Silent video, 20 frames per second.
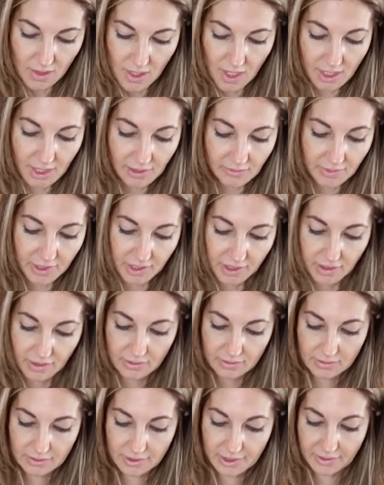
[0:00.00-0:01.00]
And I'm
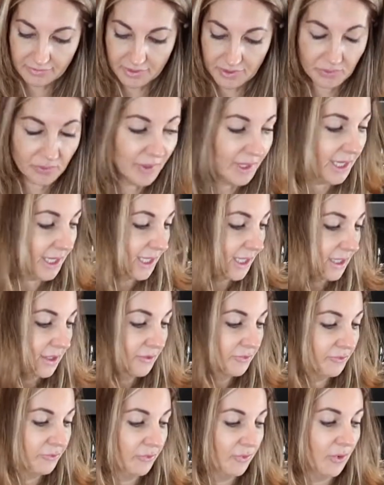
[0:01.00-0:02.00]
gonna leave it waiting
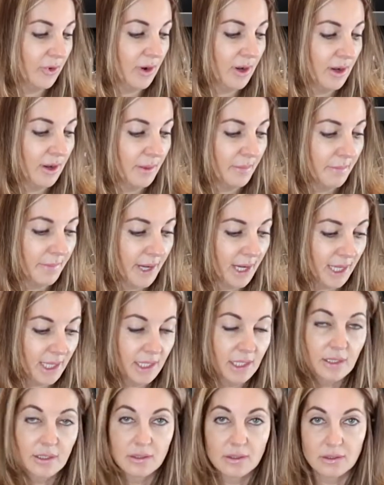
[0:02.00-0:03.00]
for
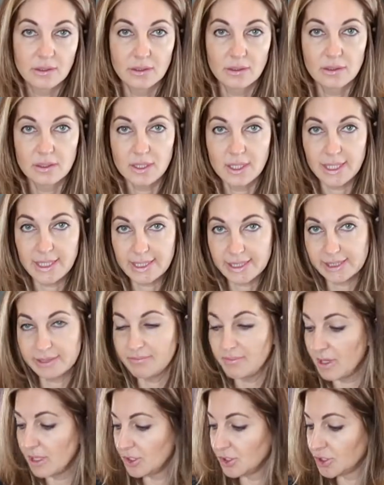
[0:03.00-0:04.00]
my yeast
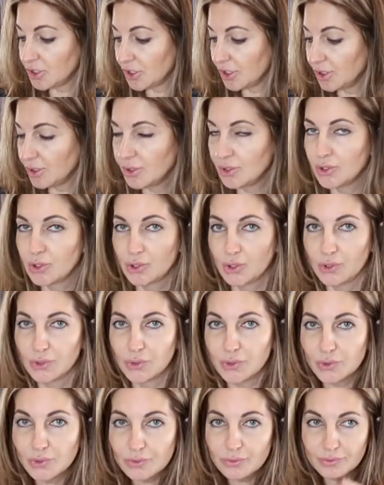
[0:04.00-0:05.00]
mixture
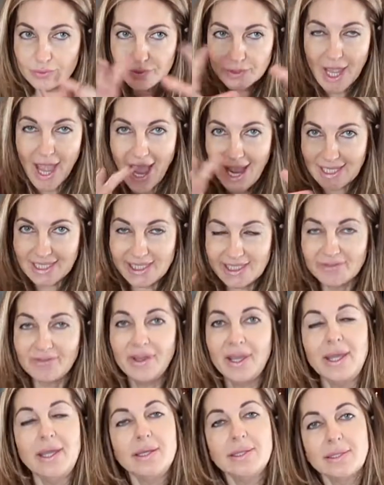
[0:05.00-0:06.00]
to
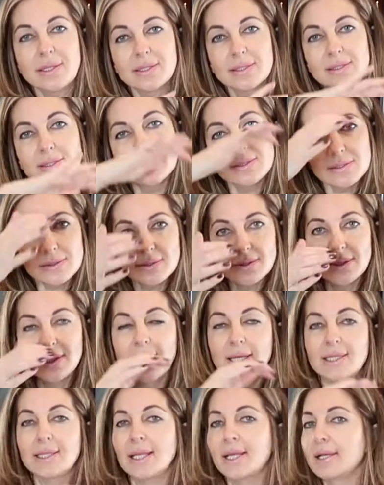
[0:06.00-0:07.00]
activate and
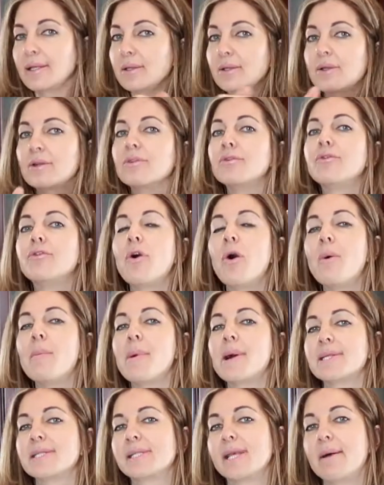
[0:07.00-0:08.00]
get like a little foam
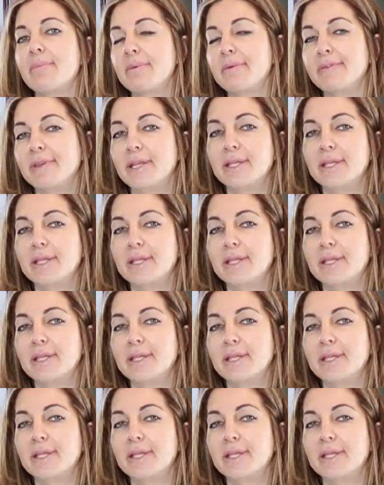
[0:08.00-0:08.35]
on top of it.